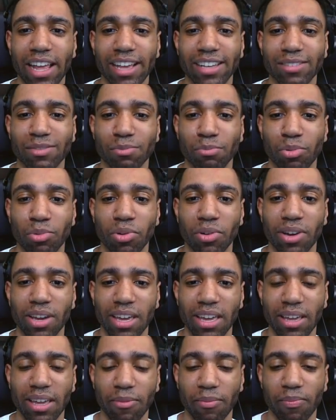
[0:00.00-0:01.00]
ass
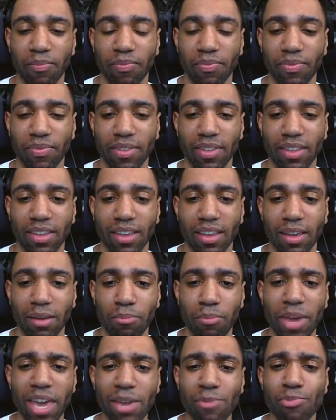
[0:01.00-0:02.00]
boy.
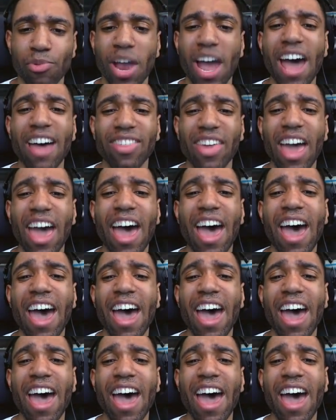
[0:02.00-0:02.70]
Big brother!